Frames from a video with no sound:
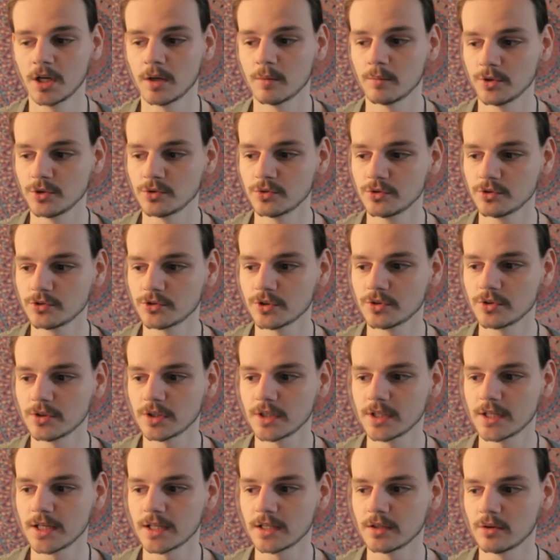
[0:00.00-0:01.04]
But you're also going
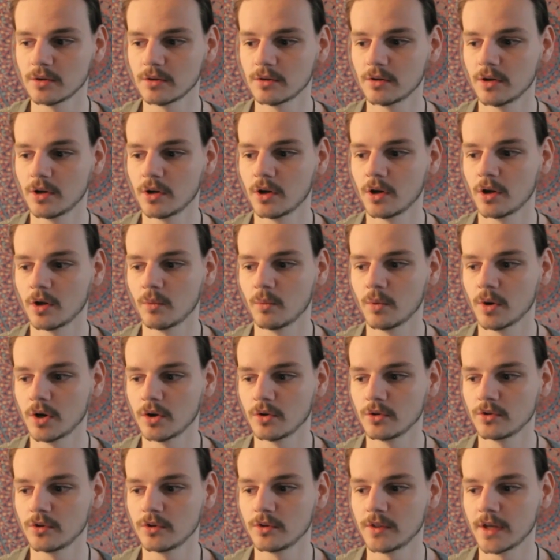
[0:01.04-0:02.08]
to get a, a
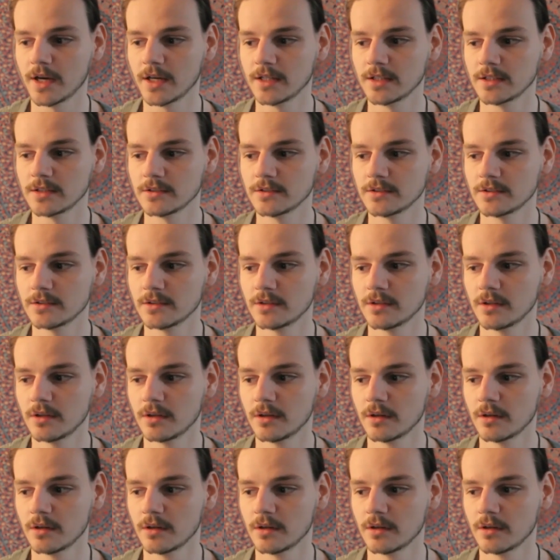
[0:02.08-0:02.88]
world that is